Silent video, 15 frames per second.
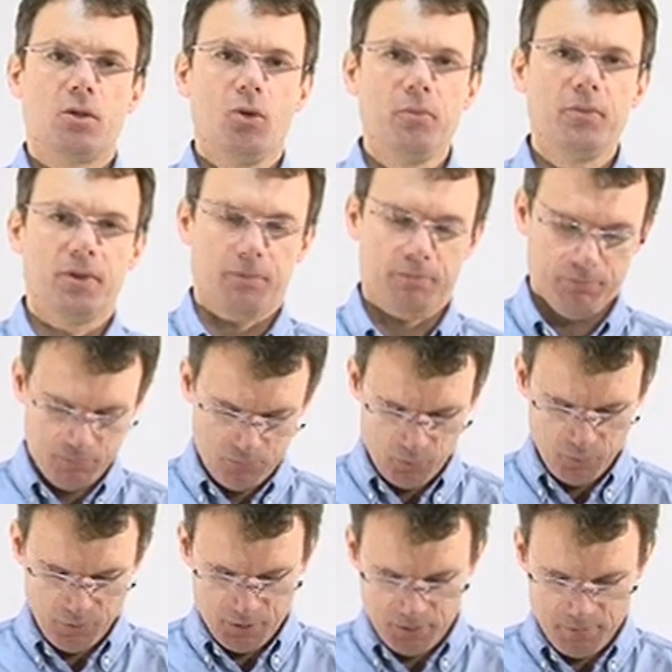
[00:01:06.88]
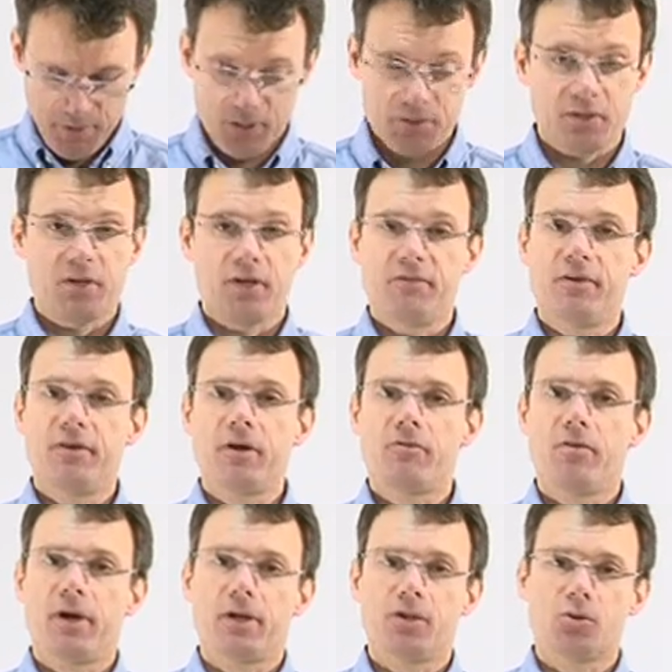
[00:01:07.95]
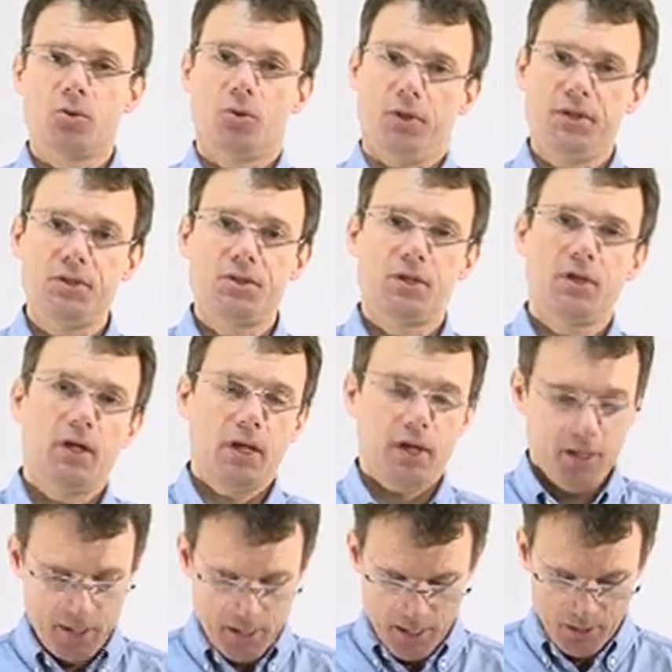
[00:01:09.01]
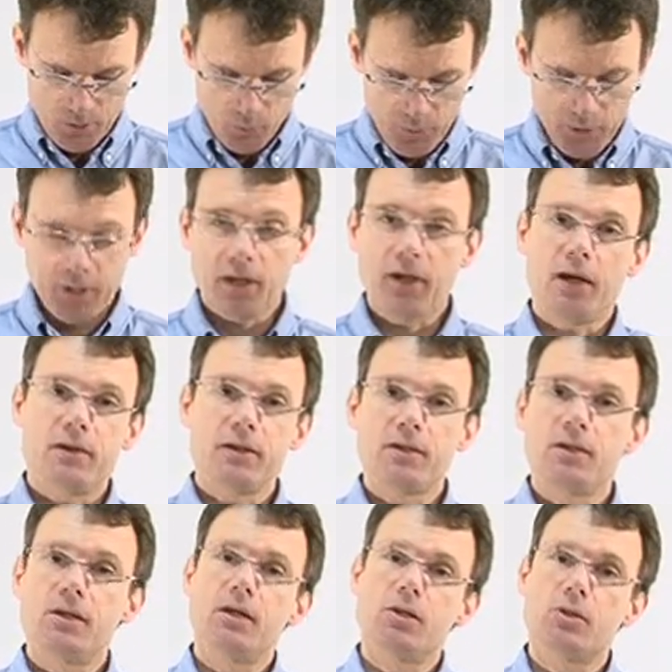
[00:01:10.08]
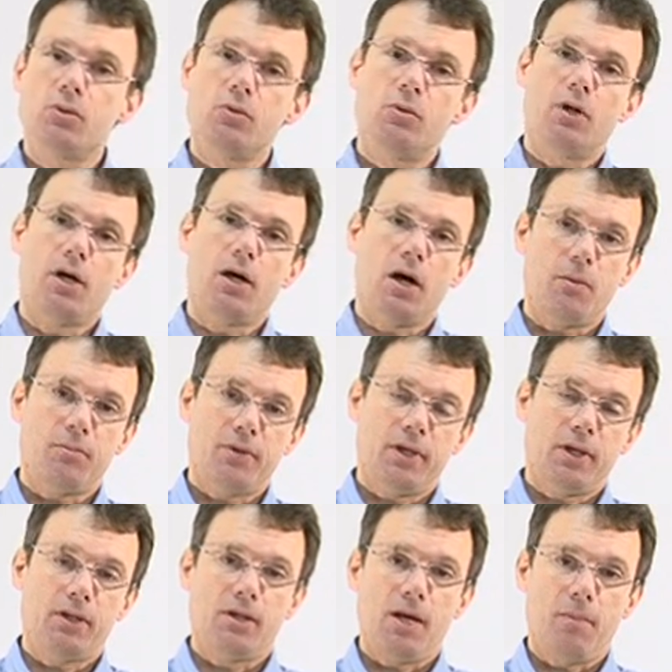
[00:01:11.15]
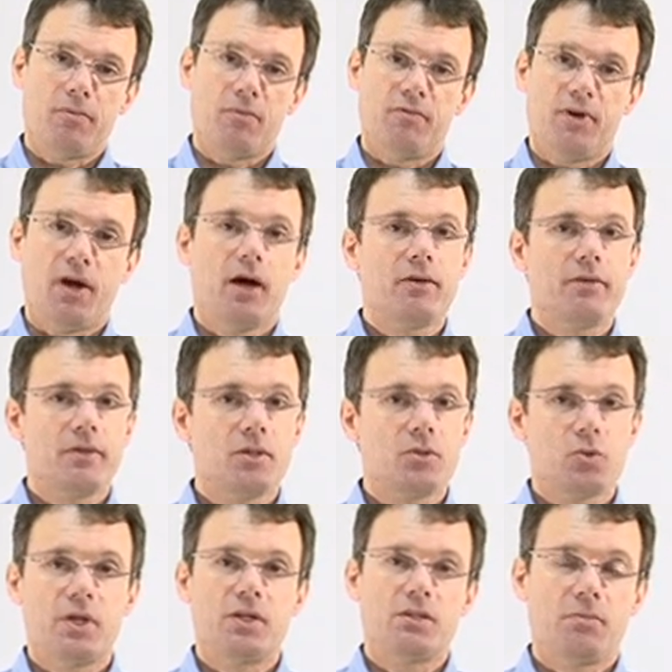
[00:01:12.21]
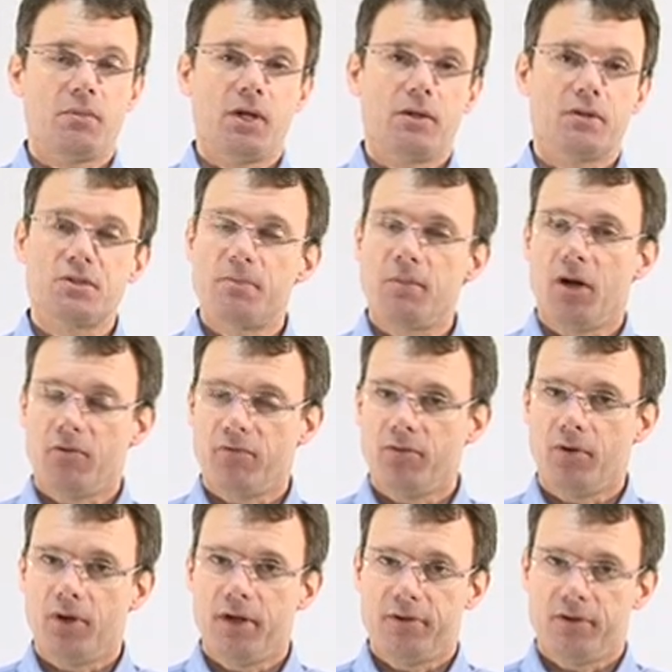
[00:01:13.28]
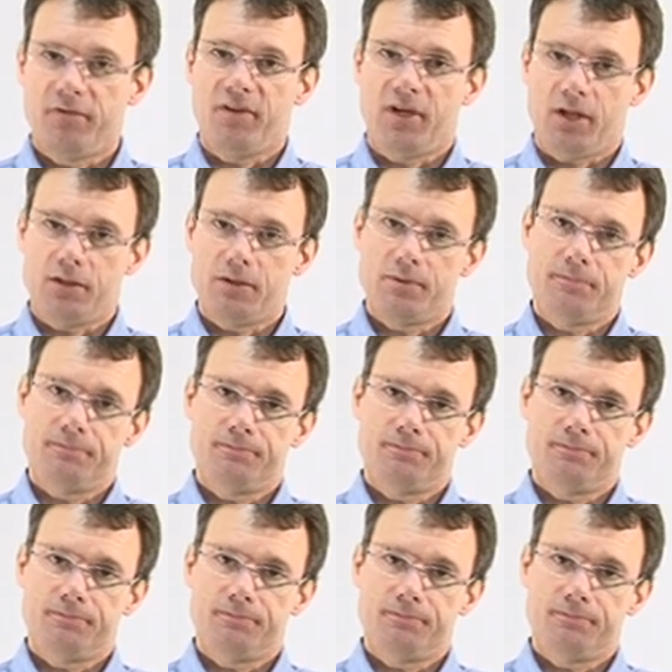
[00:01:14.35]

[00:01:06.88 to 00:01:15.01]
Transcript: aluminum, which makes it a very rugged torch. And we can guarantee it to an operating depth of 120 meters, about 400 feet.